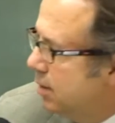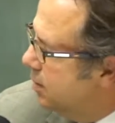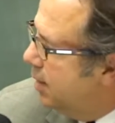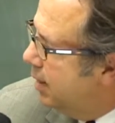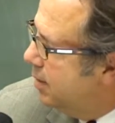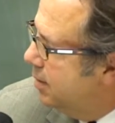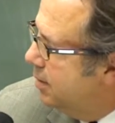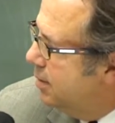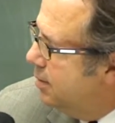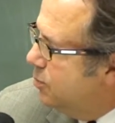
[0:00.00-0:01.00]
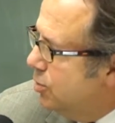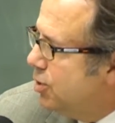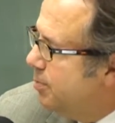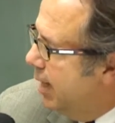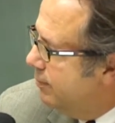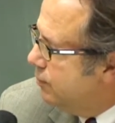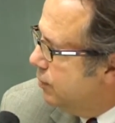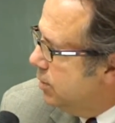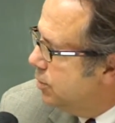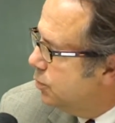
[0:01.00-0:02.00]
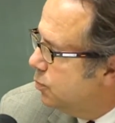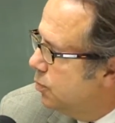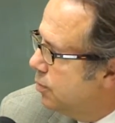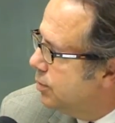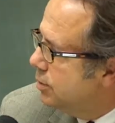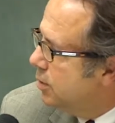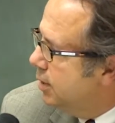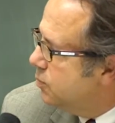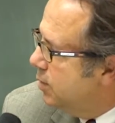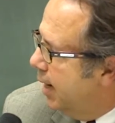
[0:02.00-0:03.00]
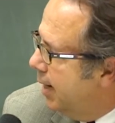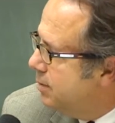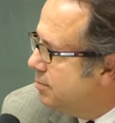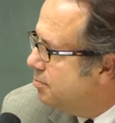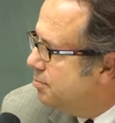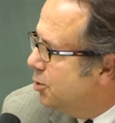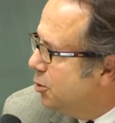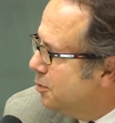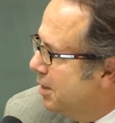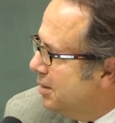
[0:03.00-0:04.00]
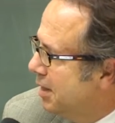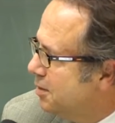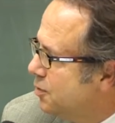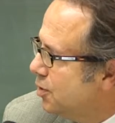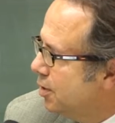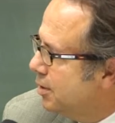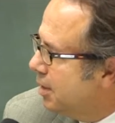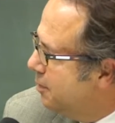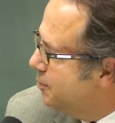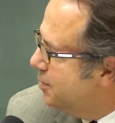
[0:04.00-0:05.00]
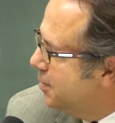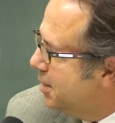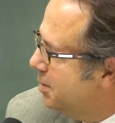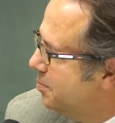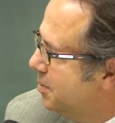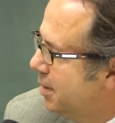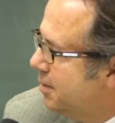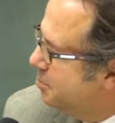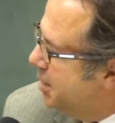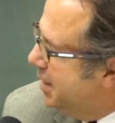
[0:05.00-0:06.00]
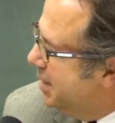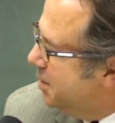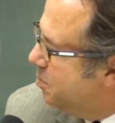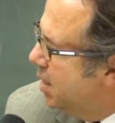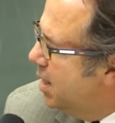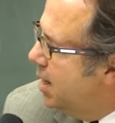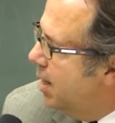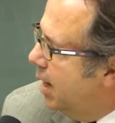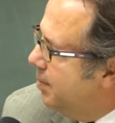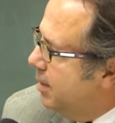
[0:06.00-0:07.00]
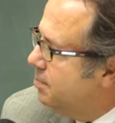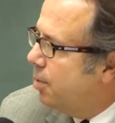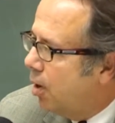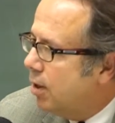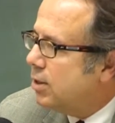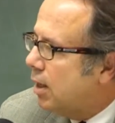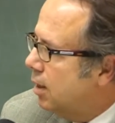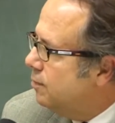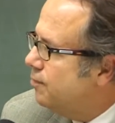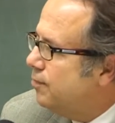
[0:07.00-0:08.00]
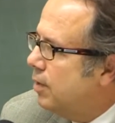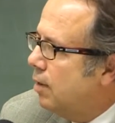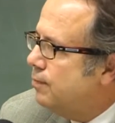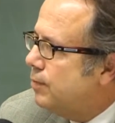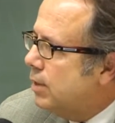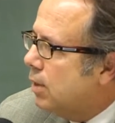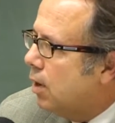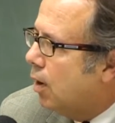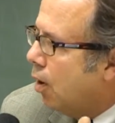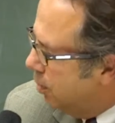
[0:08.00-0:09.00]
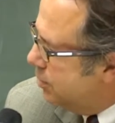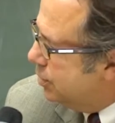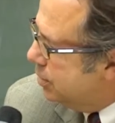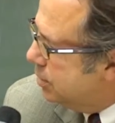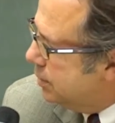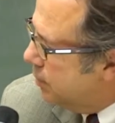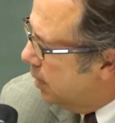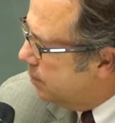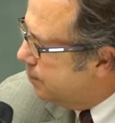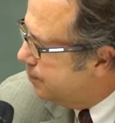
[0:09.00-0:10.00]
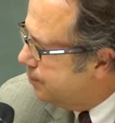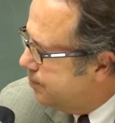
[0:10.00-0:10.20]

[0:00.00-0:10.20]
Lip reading: done that, we'd still be having religious wars as we had, at the start of the second millennium. I mean, part of the origins of